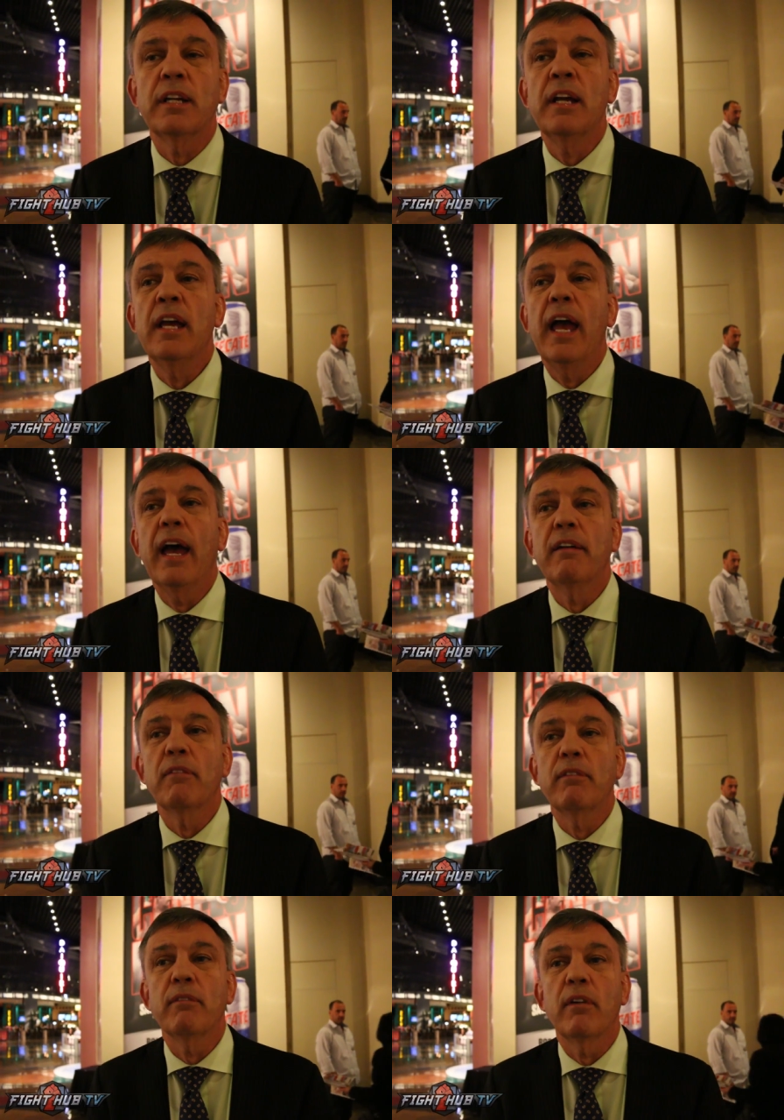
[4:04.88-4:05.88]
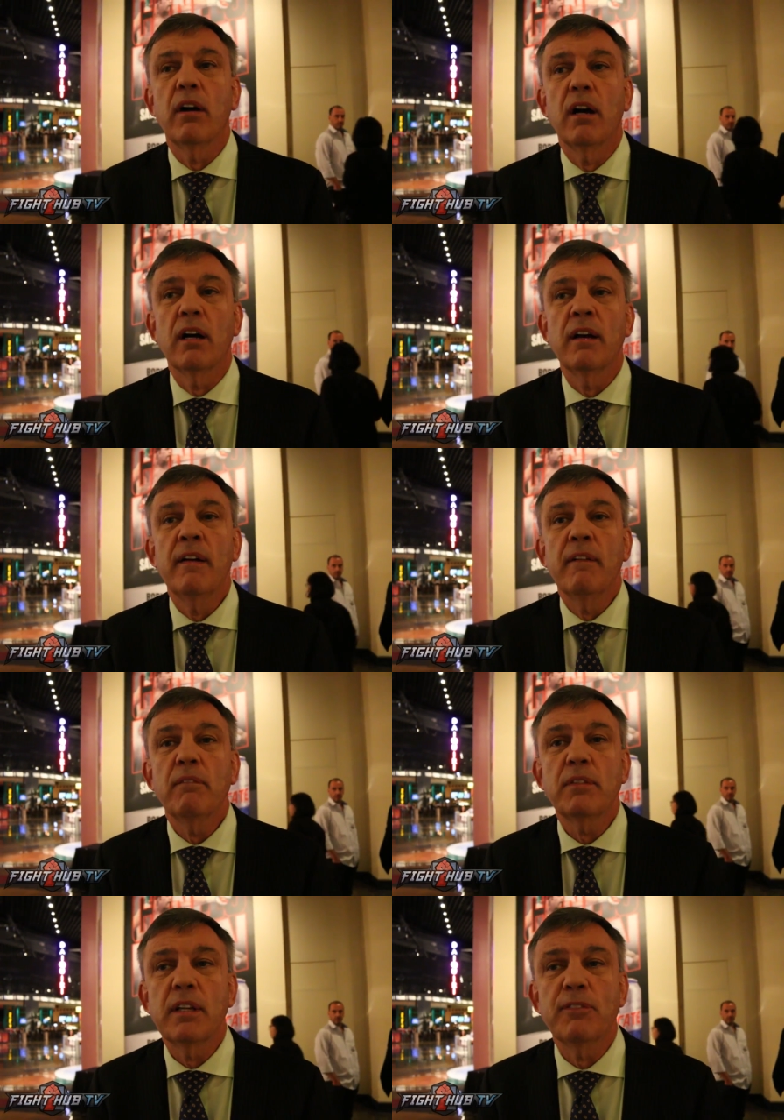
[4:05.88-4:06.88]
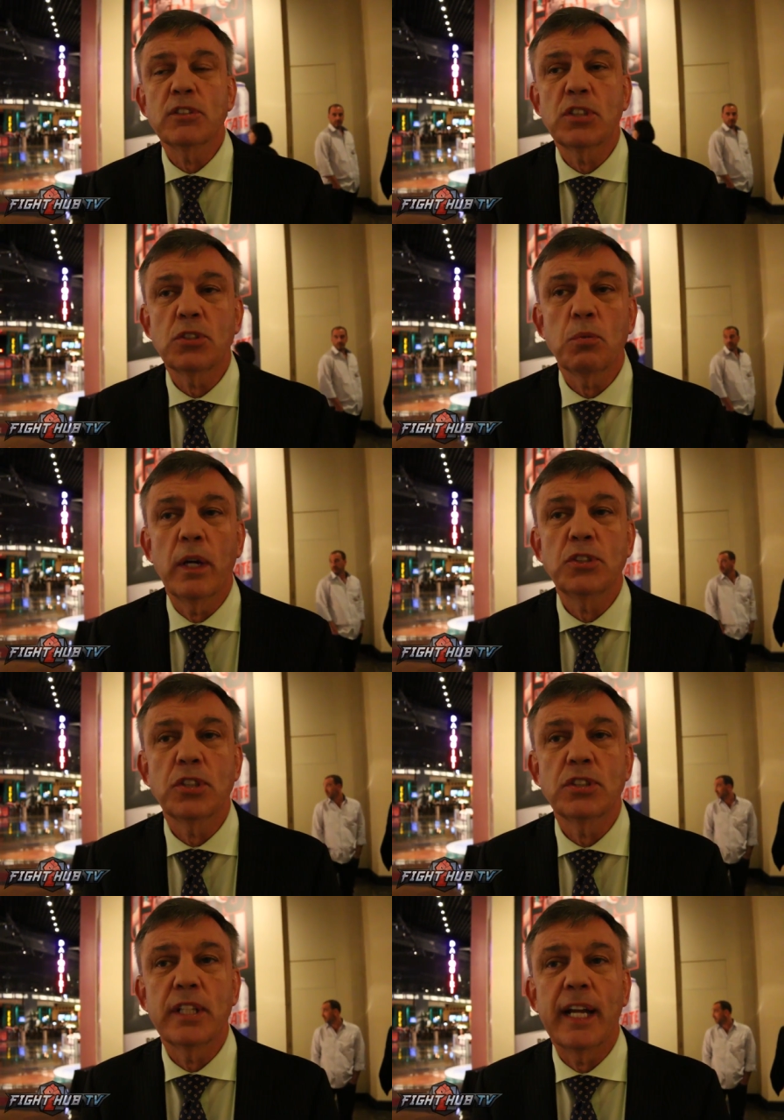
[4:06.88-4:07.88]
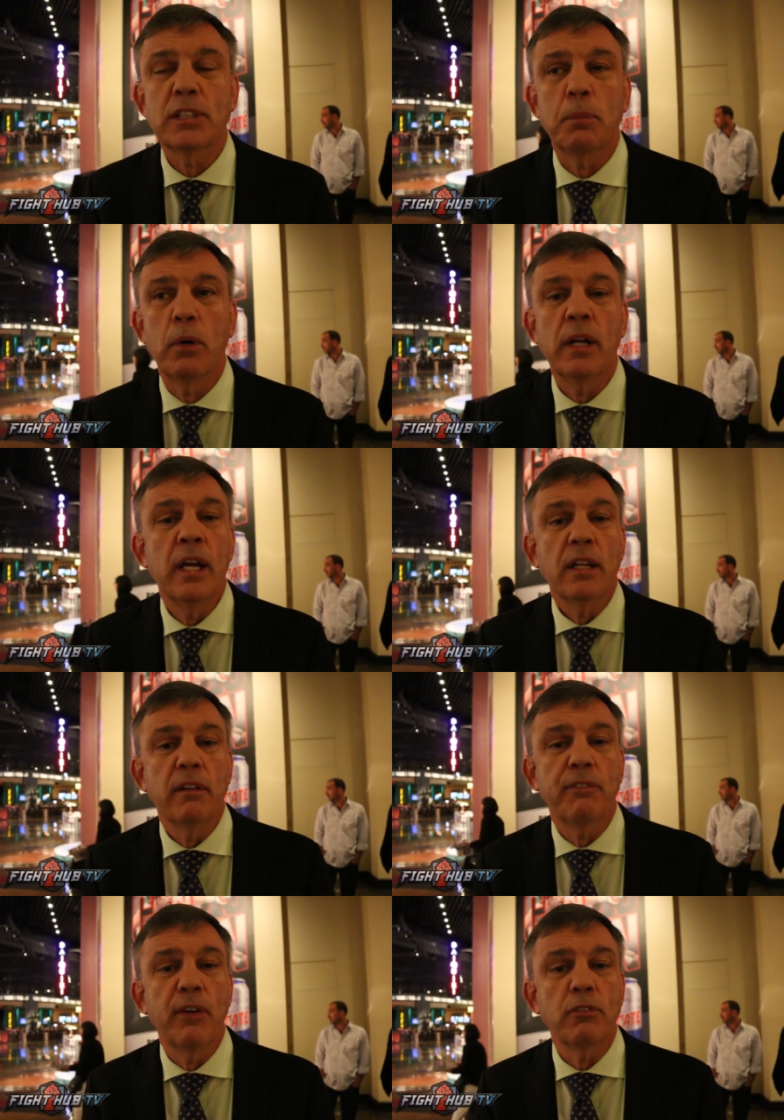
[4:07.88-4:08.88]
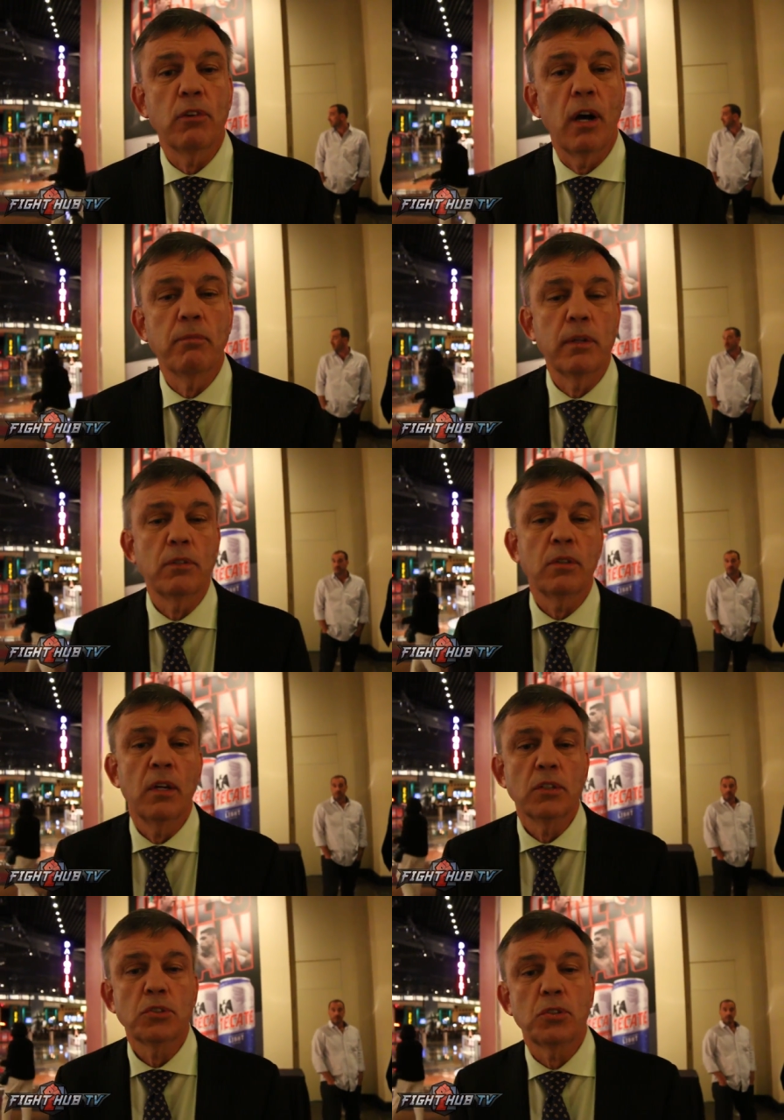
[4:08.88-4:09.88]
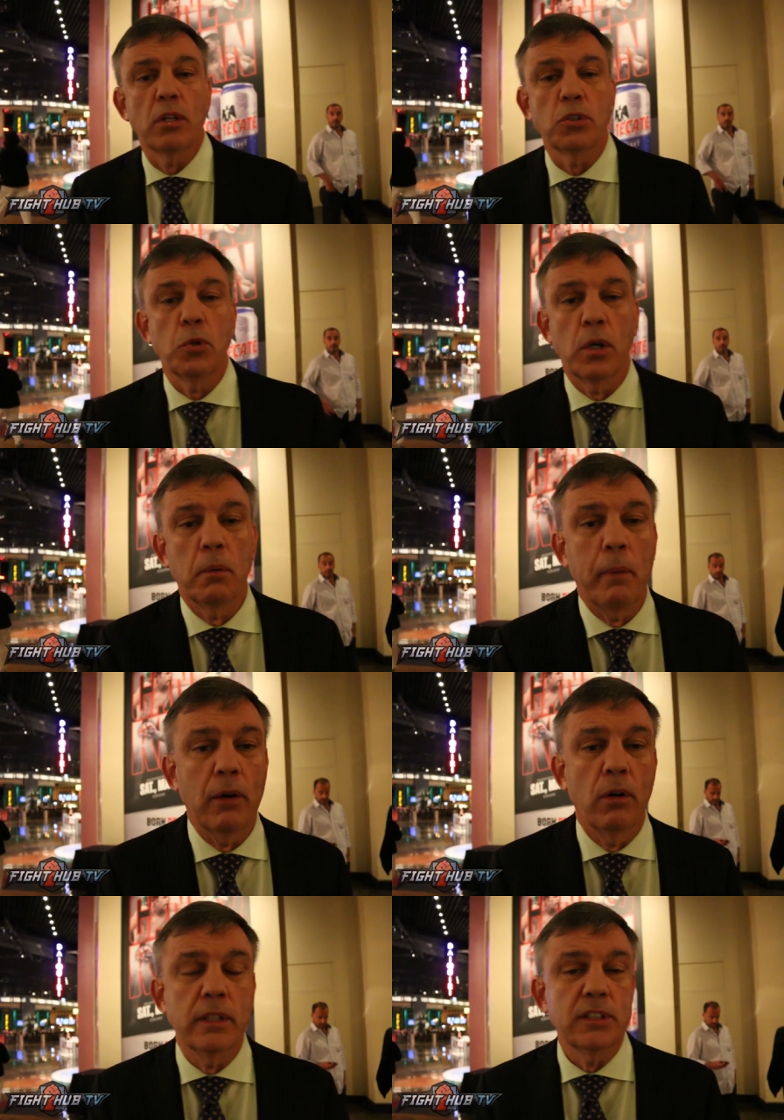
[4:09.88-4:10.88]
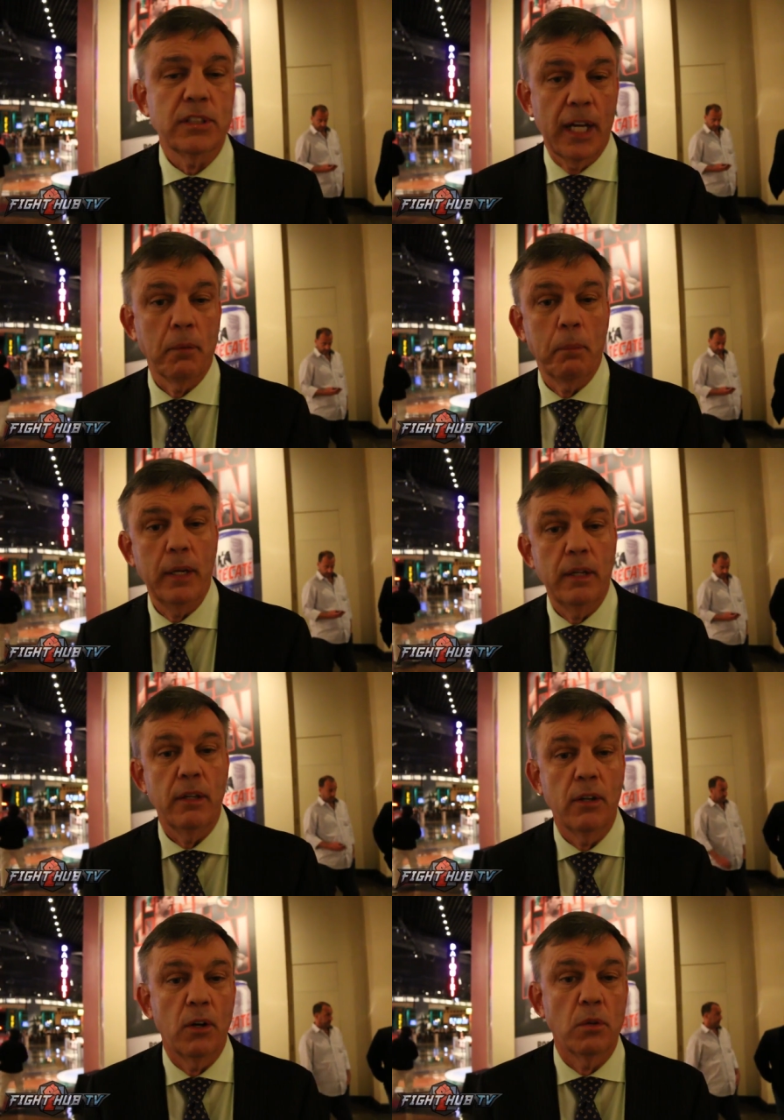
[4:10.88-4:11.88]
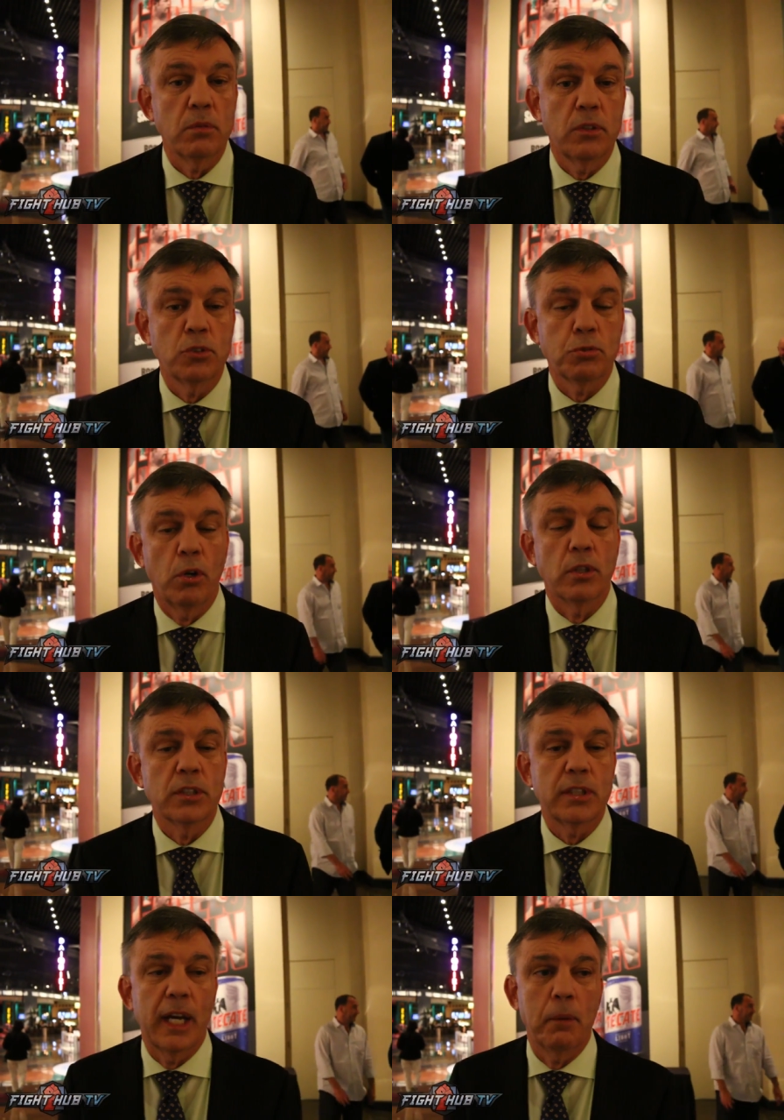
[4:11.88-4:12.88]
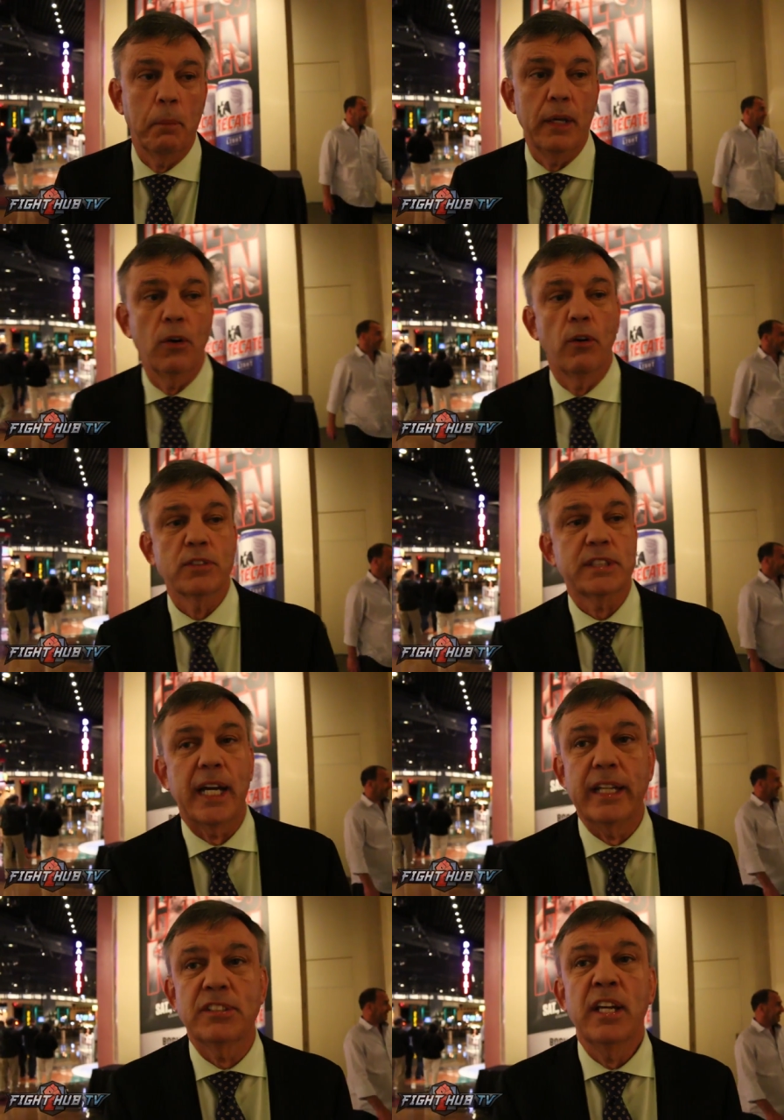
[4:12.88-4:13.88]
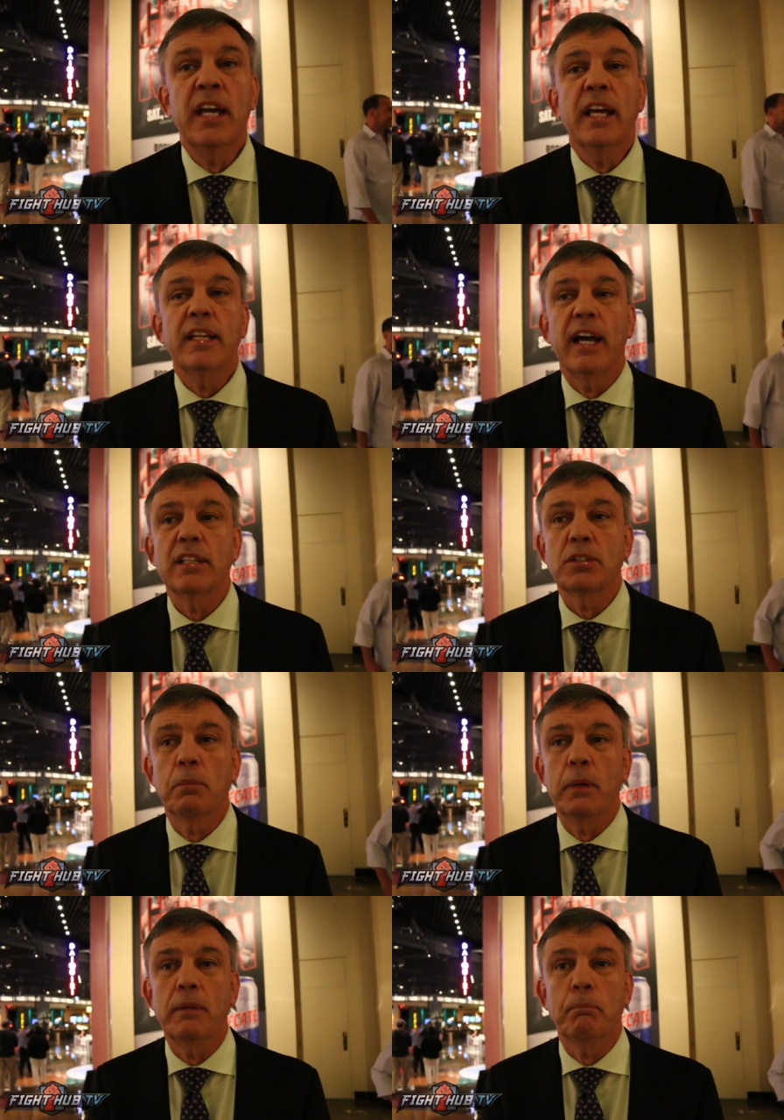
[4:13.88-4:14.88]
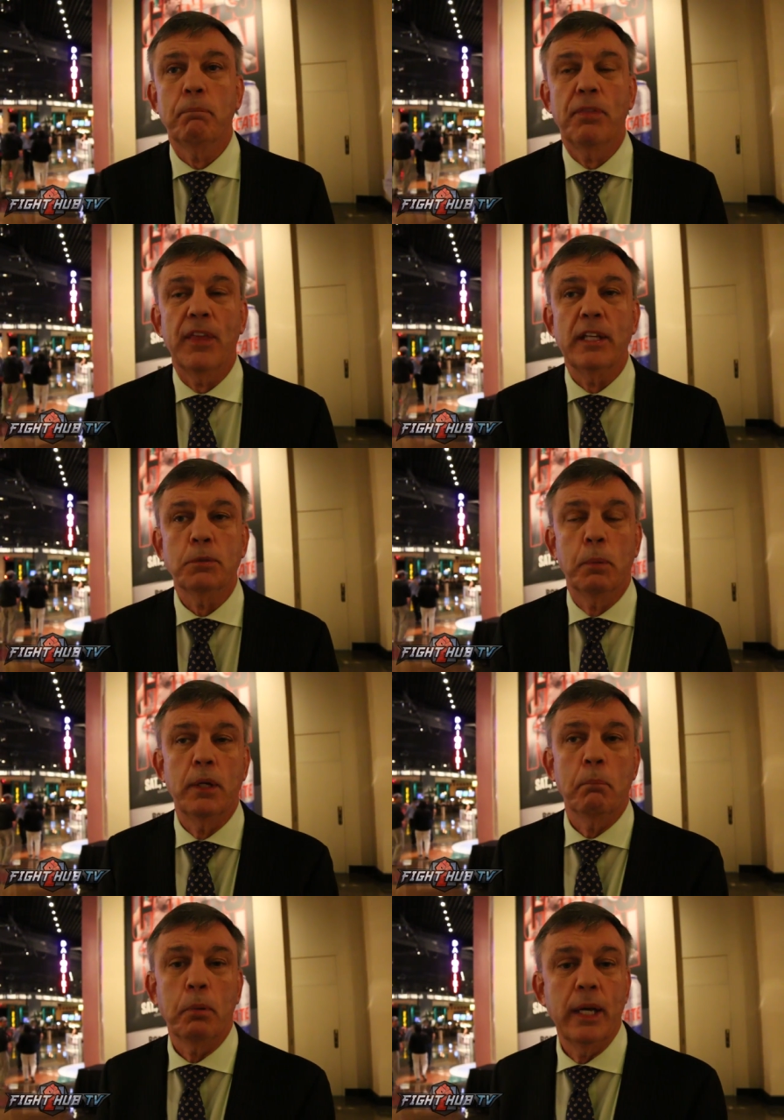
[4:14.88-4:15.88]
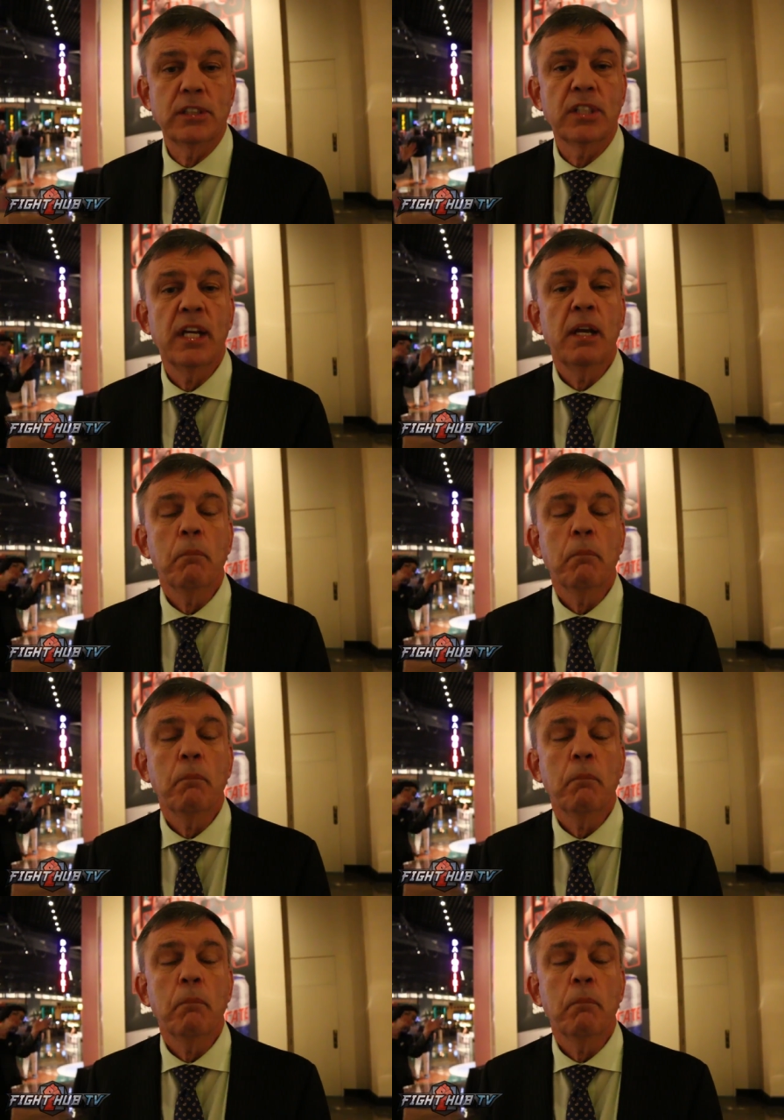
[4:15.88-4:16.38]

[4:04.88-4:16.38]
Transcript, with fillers: and when, different situations in that sport, the federal government started talking about, oh, there's got to be, you know, control, there's got to be oversights, there has to be things put in place.